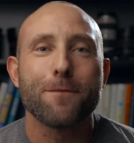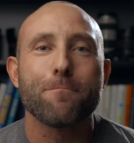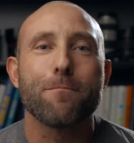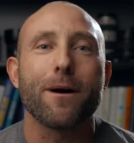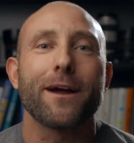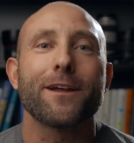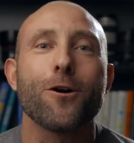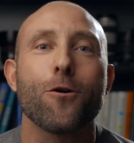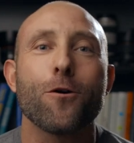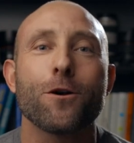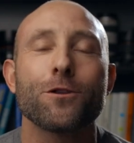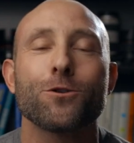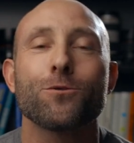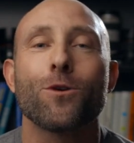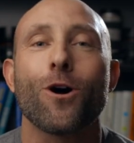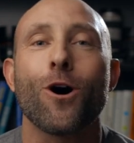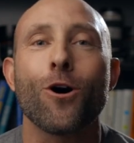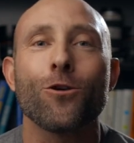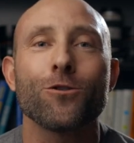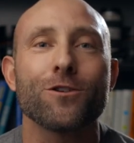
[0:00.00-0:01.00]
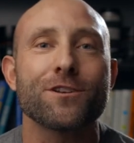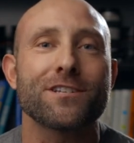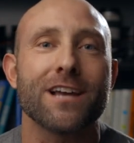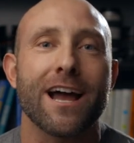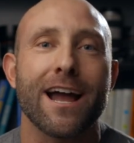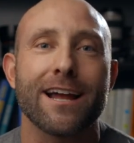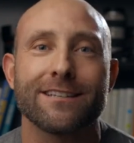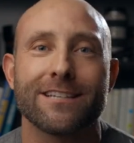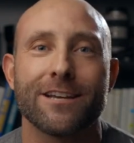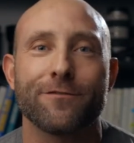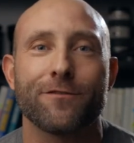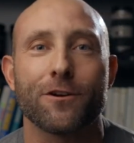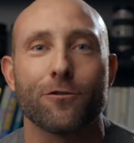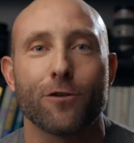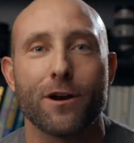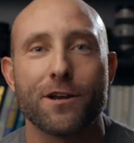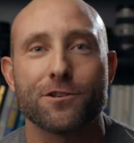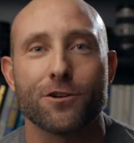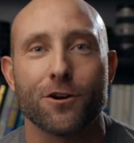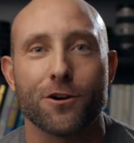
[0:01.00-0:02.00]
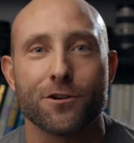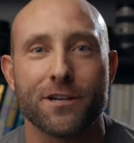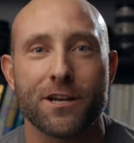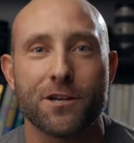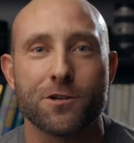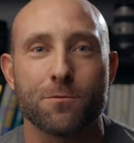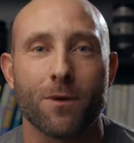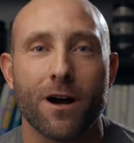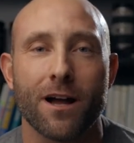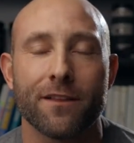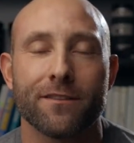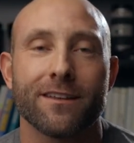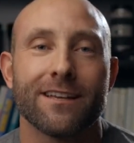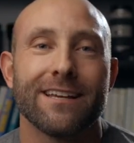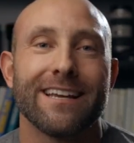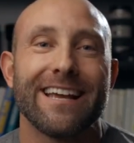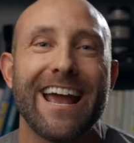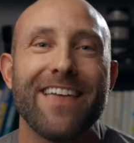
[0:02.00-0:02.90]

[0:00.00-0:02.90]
by going through all the scientific research each month